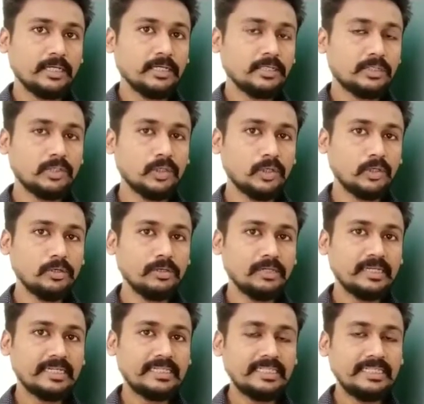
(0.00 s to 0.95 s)

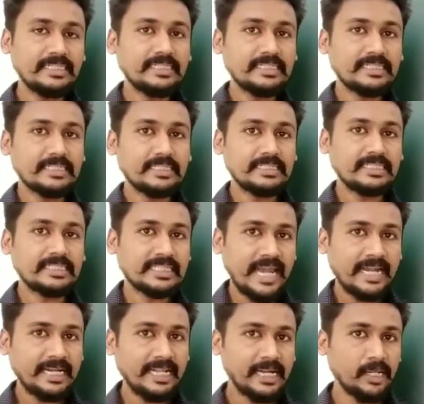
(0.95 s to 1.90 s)
so this
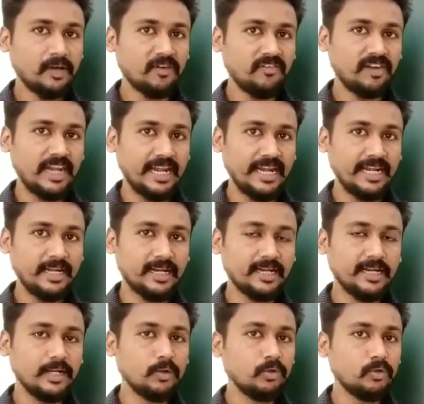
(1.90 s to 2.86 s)
scattering of
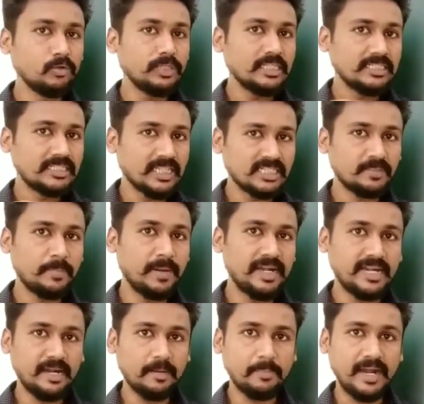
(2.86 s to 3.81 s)
light due to the
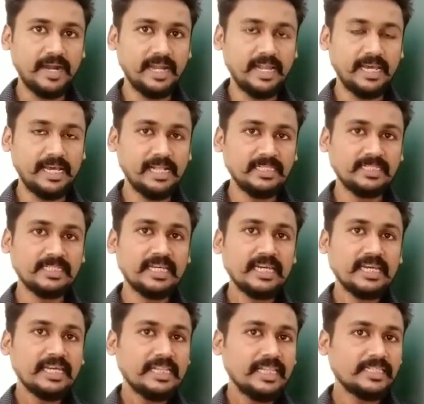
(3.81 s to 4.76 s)
suspended particles,
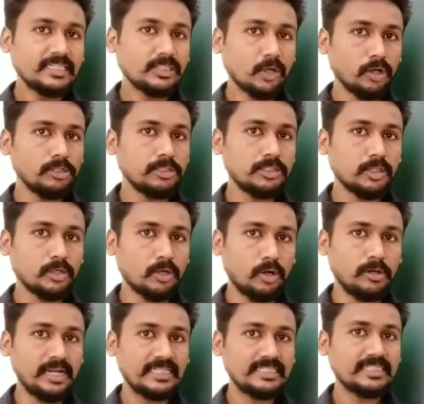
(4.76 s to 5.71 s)
this is also
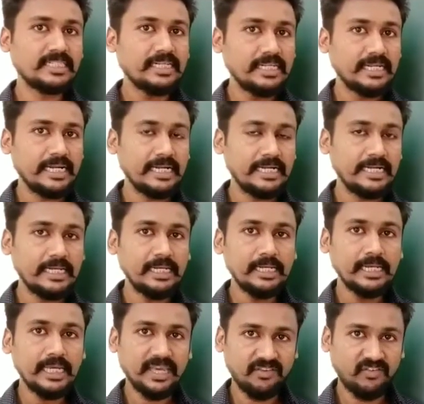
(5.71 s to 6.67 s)
called as the
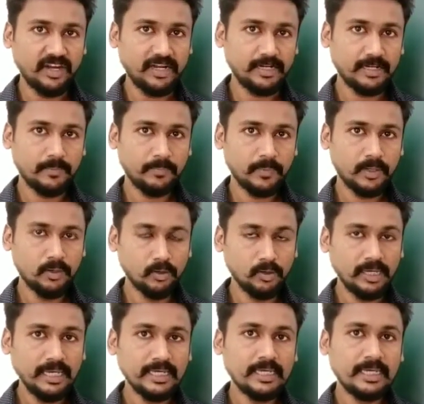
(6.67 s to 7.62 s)
Kindle Effect.
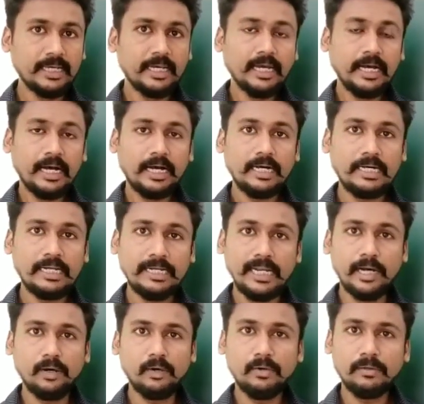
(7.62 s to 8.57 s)
Okay,
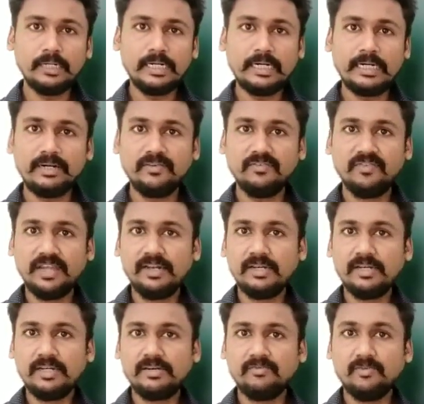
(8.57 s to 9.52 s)
now
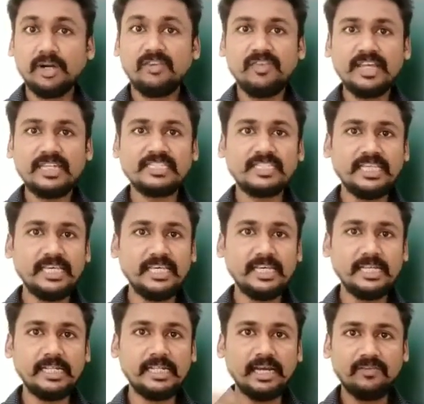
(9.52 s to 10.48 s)
when what we are
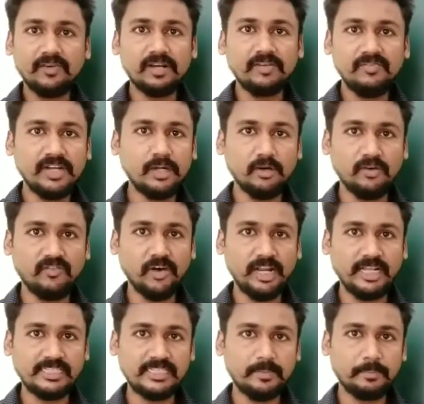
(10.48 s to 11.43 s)
seeing in our window, for
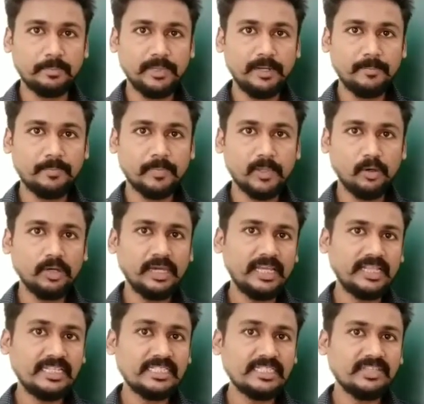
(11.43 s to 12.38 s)
example,
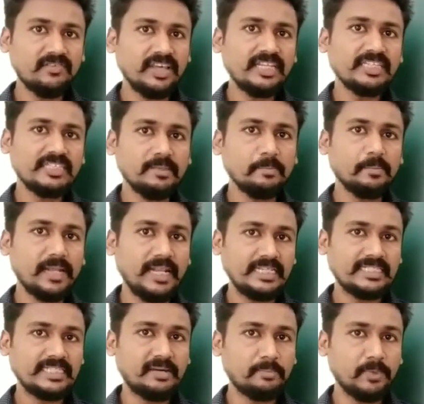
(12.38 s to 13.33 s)
okay, this is a very simple
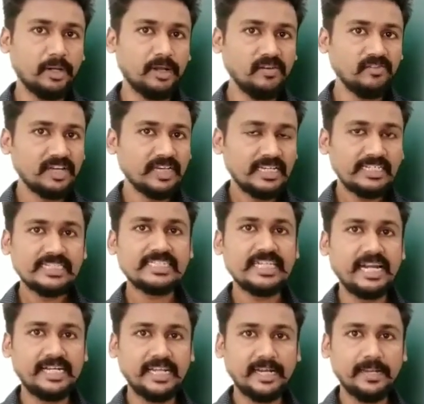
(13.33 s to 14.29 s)
example of
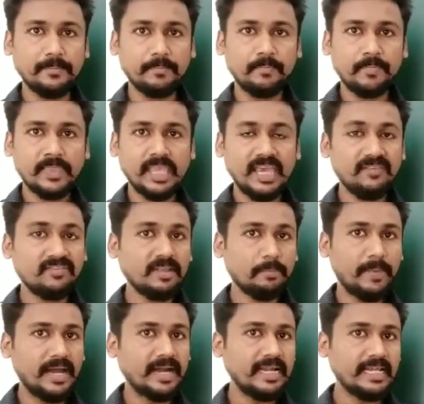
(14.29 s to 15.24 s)
scattering. If
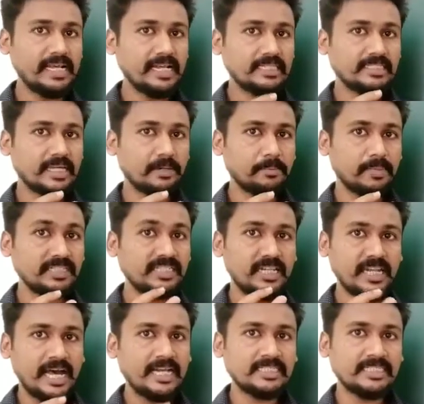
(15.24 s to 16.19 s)
the particles are much
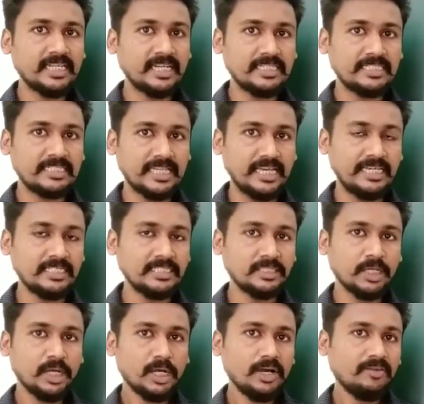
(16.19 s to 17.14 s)
larger in
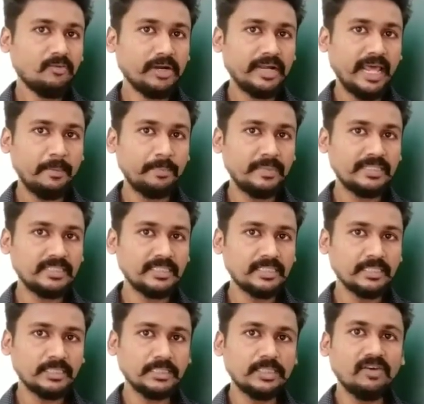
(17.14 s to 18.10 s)
size, what happens
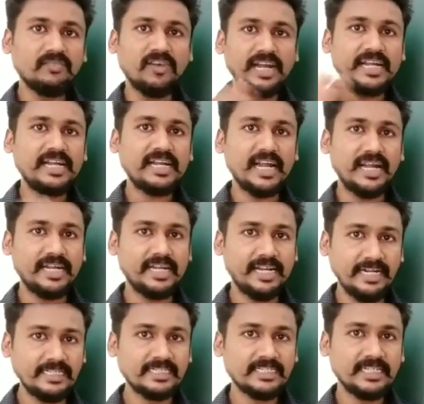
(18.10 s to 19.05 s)
is the white light
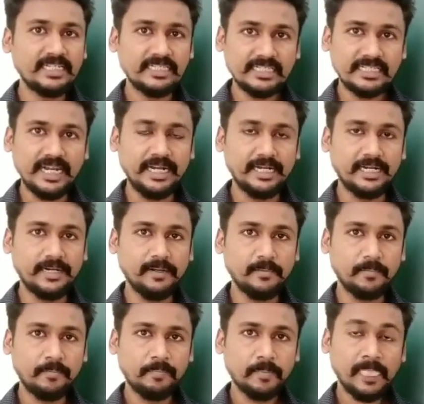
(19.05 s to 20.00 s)
gets
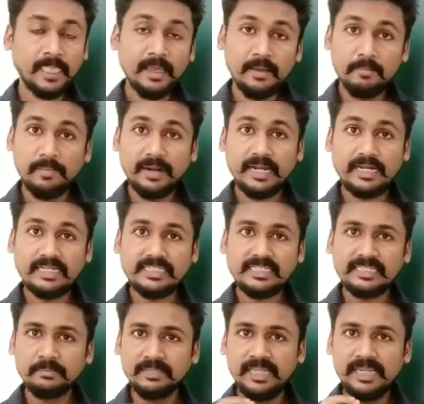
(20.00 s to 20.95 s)
scattered. But
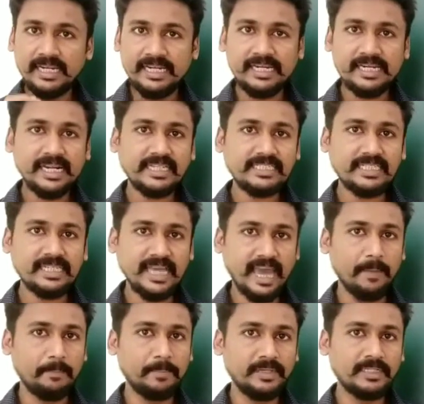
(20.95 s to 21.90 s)
something interesting
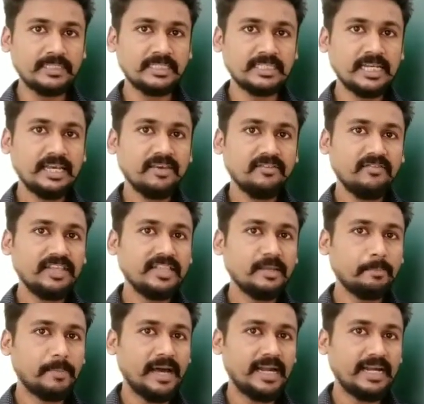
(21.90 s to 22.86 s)
happens when
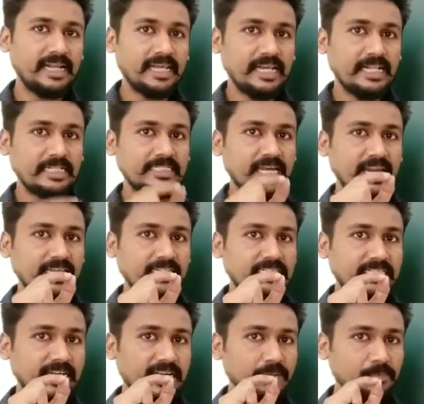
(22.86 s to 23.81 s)
the particles are
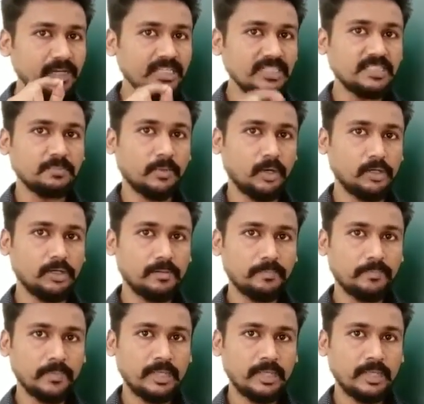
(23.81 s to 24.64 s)
extremely small.